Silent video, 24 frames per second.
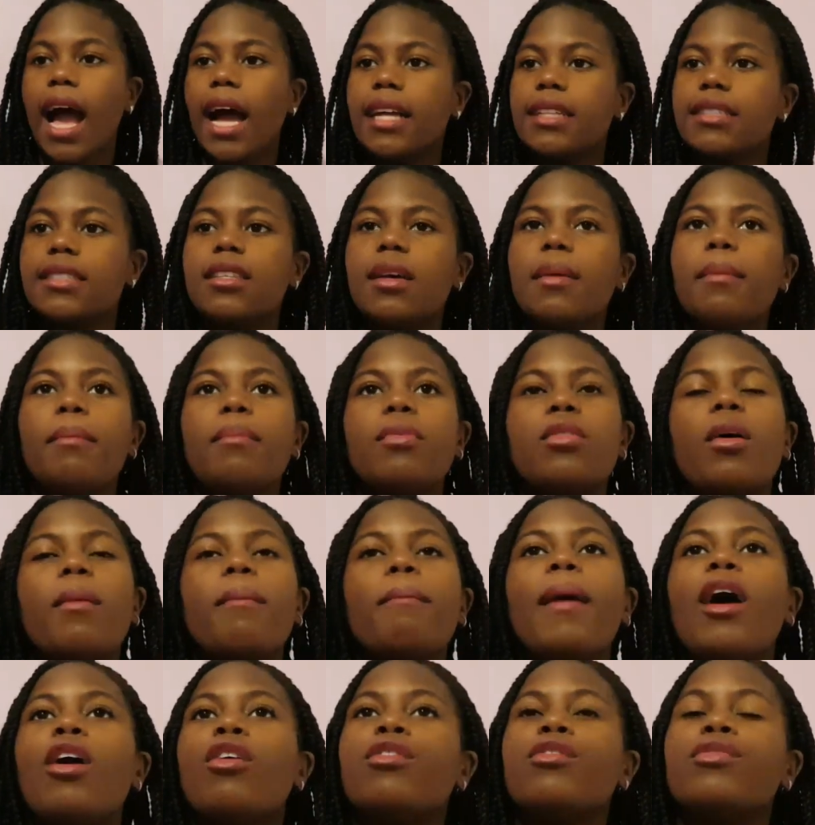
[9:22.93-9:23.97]
and the
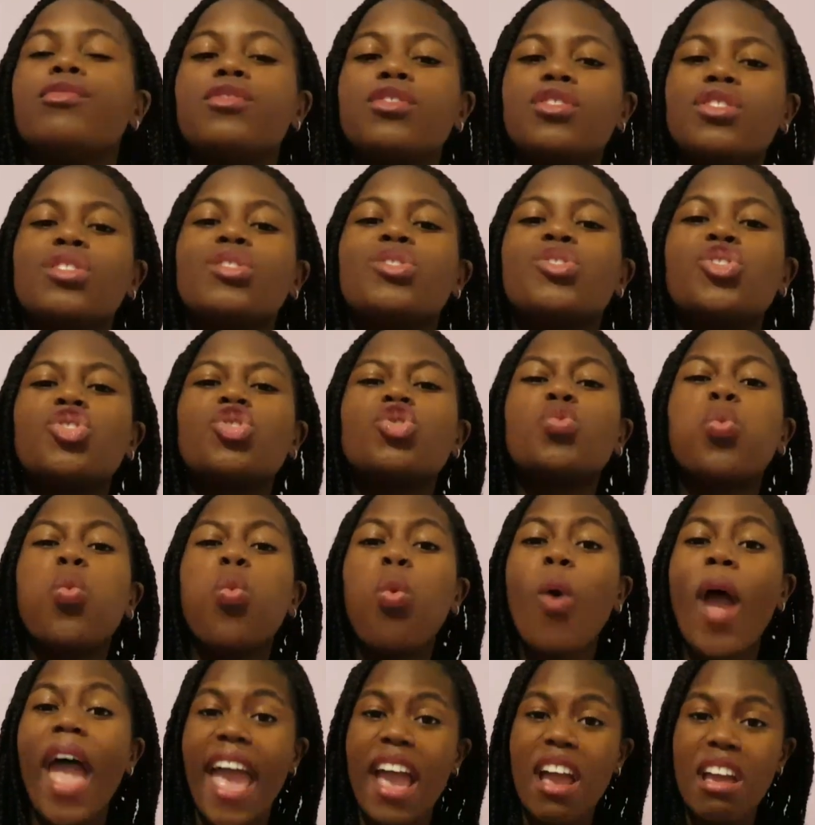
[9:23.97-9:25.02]
amount of the
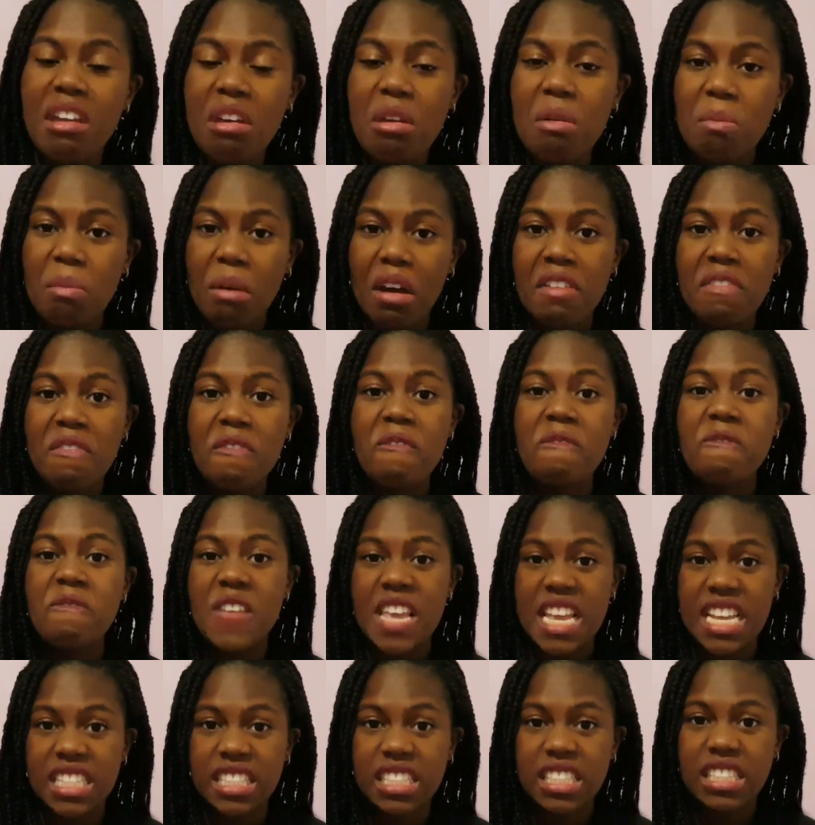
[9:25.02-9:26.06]
sweat in my
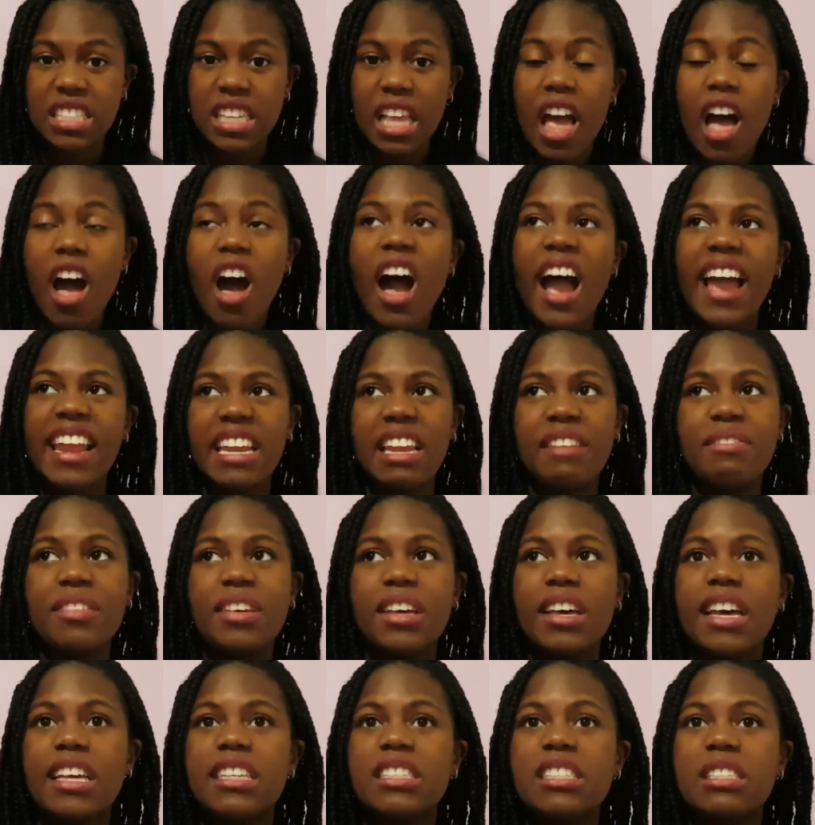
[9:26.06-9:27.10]
feet, I
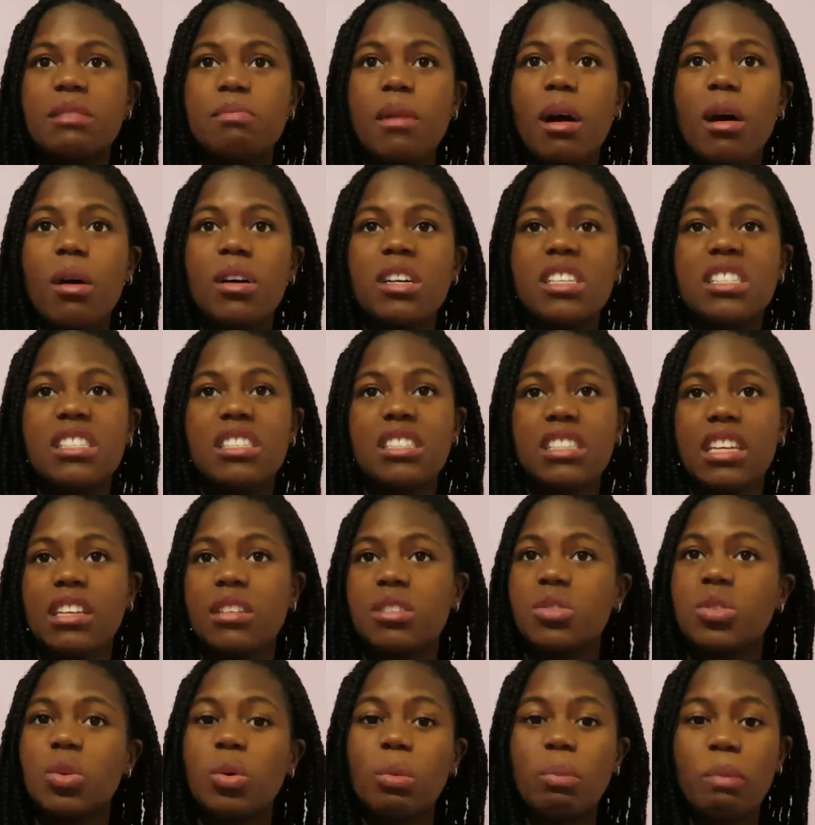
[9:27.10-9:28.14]
never smelled a
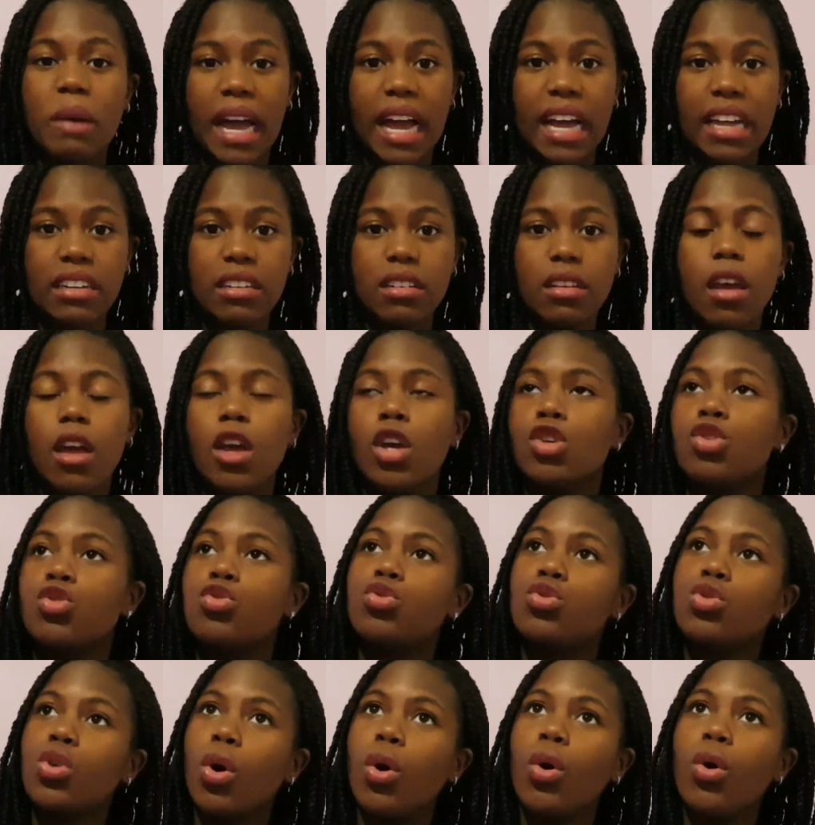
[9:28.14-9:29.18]
stink so bad.
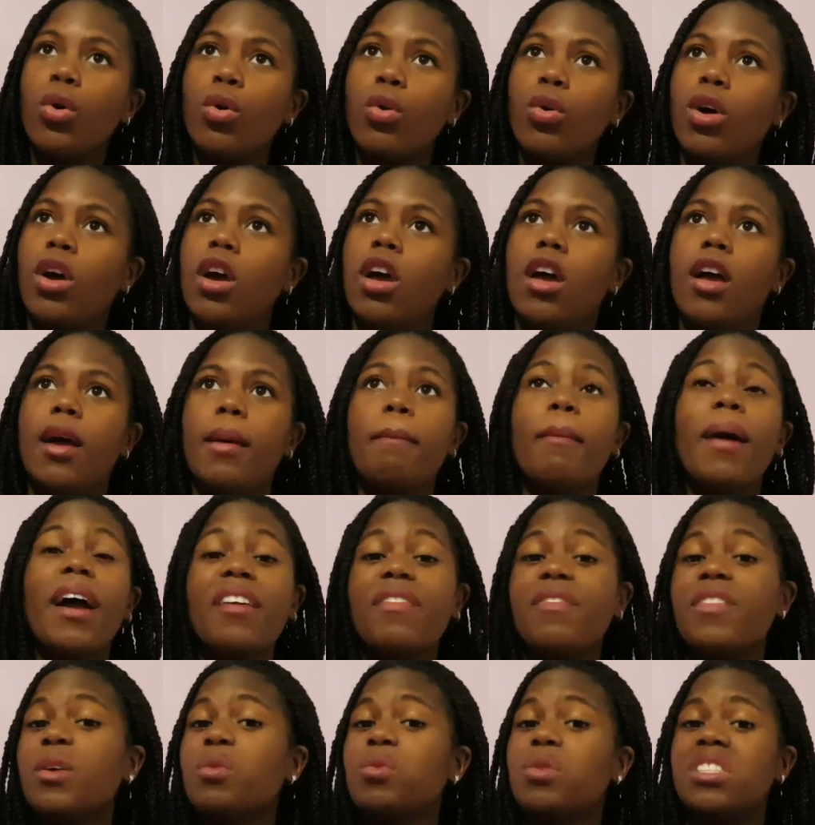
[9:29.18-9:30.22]
So
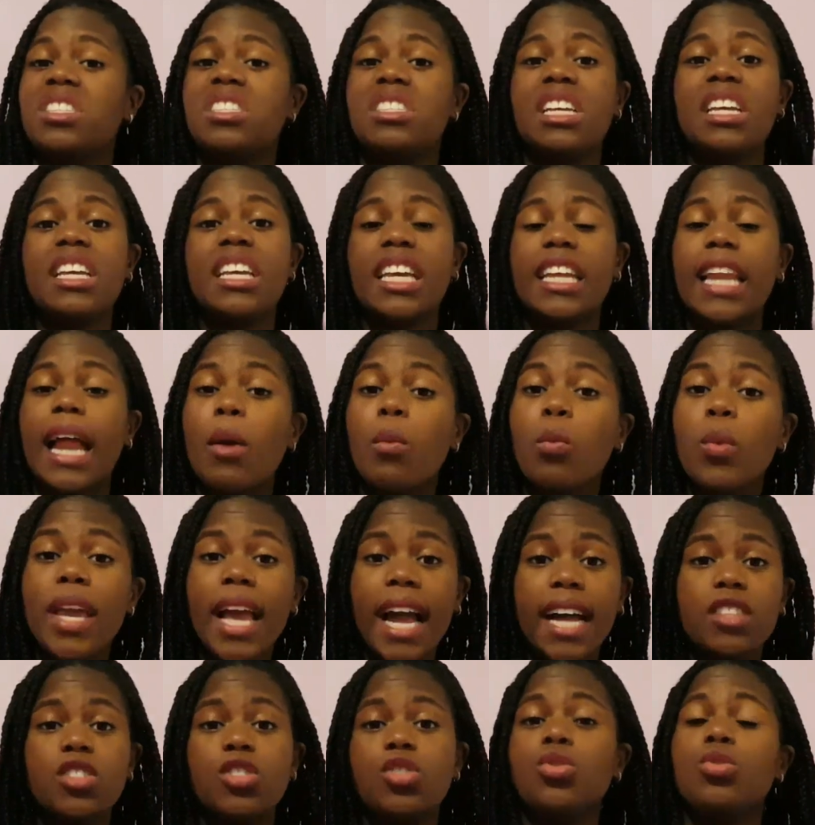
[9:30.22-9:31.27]
my feet were stinking, and
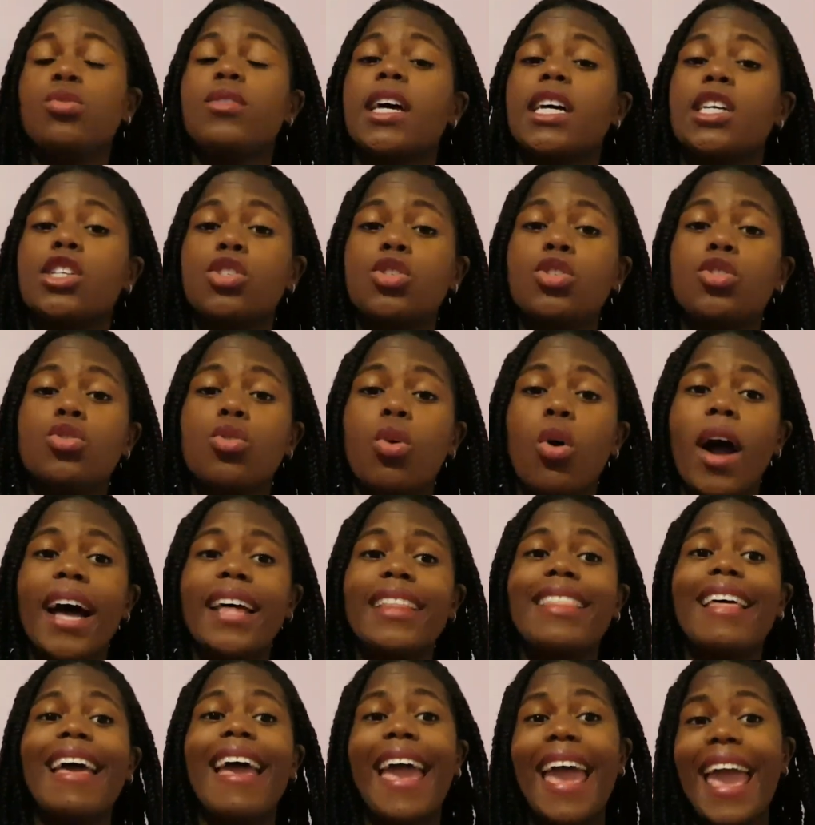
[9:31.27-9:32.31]
we had to do that
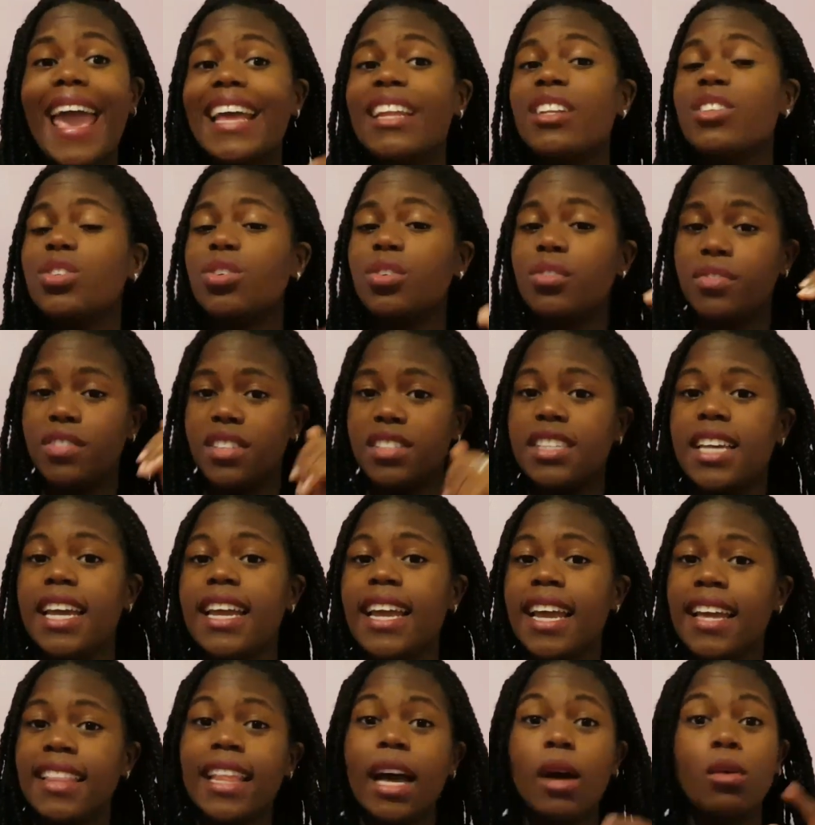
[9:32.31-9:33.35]
shot at the end of the
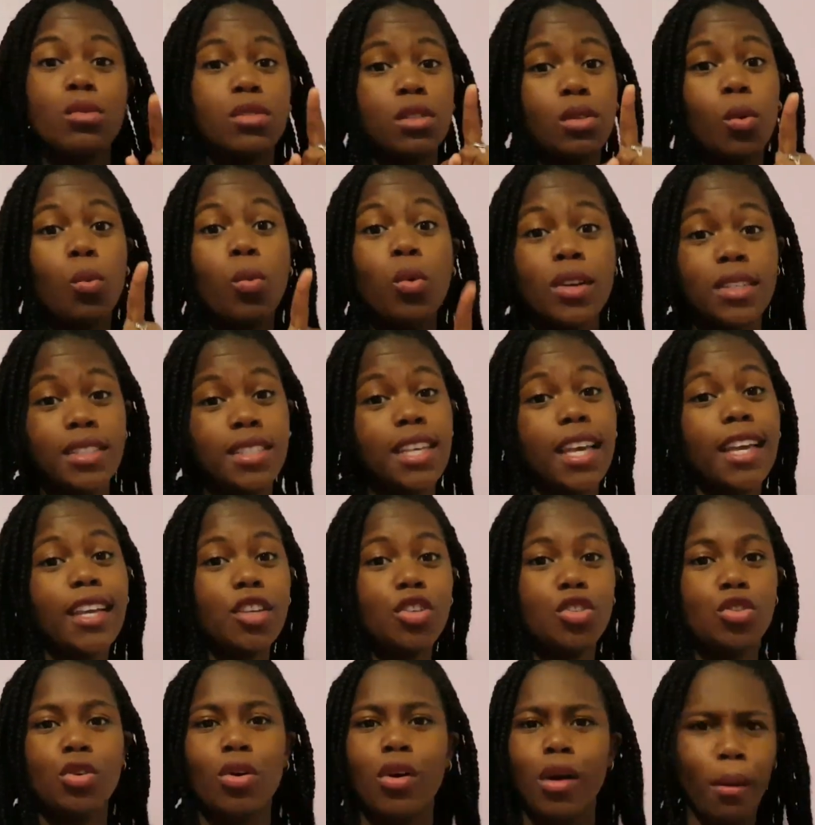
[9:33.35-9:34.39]
day, and that was a
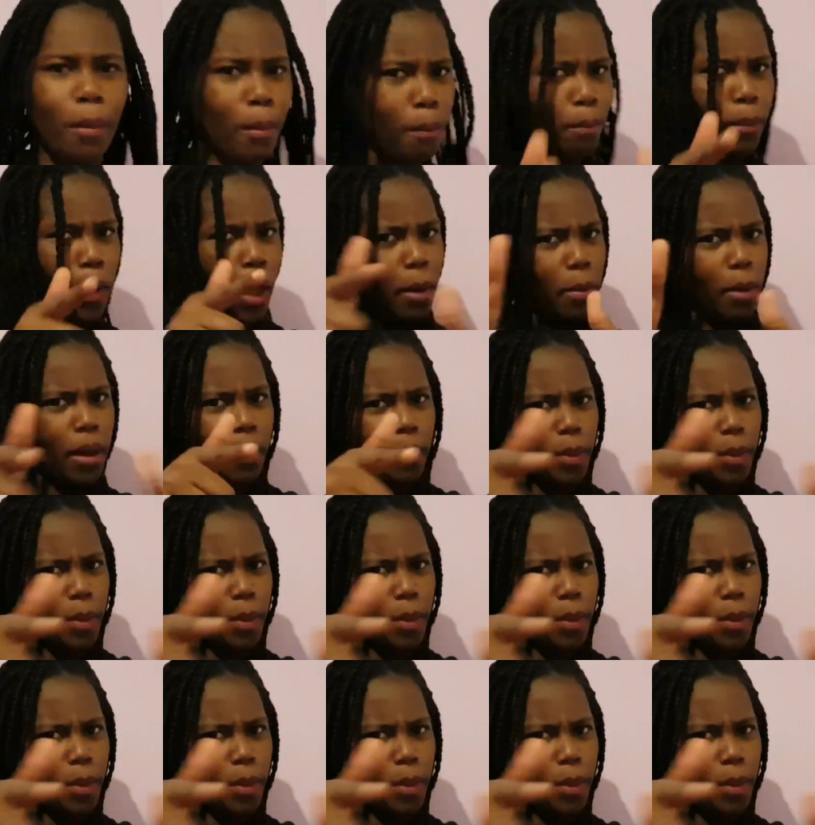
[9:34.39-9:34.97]
one-take shot.